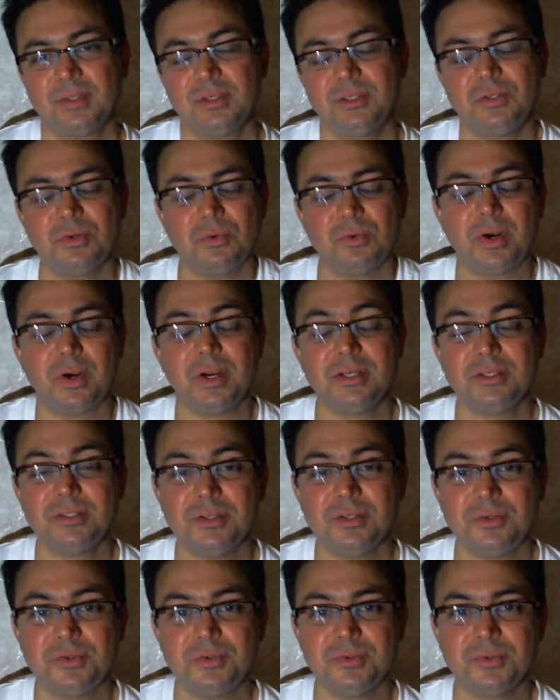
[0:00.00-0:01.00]
So what is
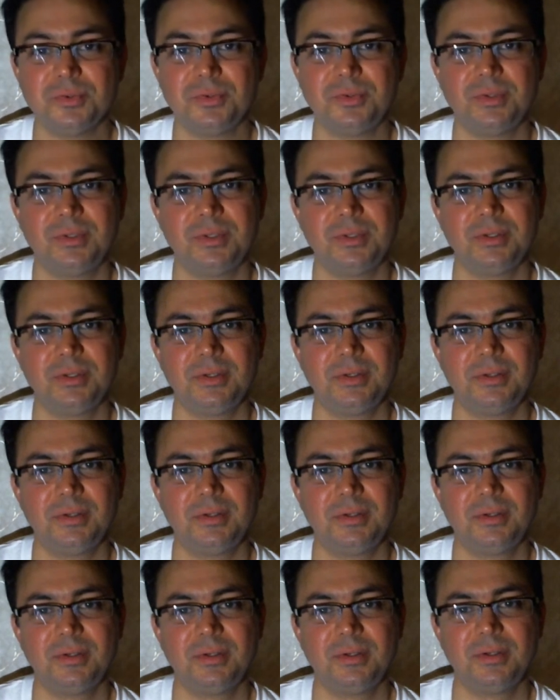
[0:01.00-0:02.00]
the truth?
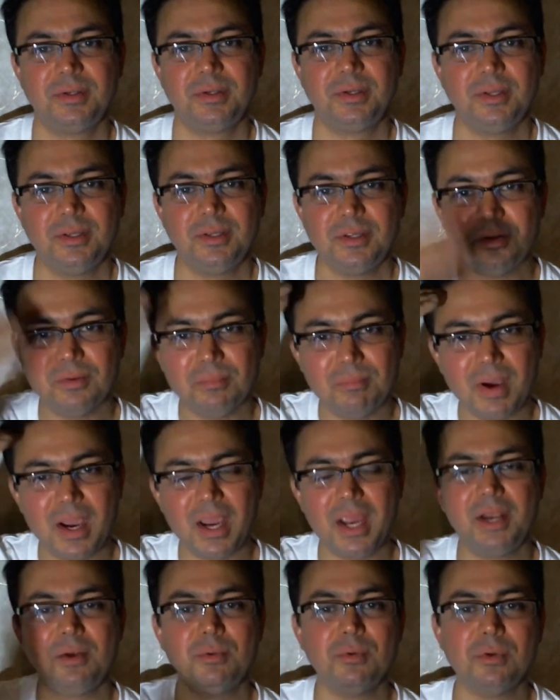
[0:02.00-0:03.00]
Your
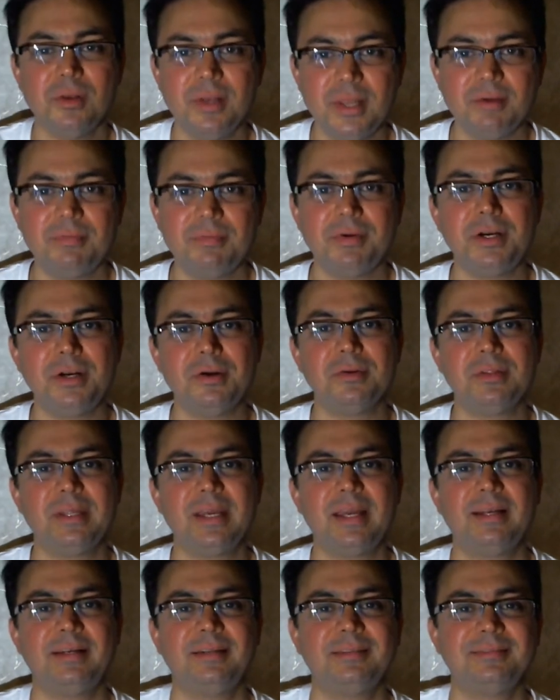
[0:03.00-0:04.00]
mind will never know
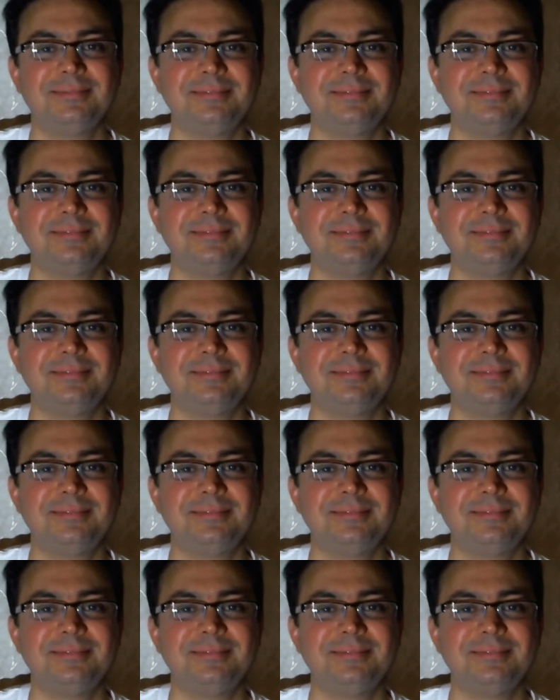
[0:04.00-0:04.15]
that.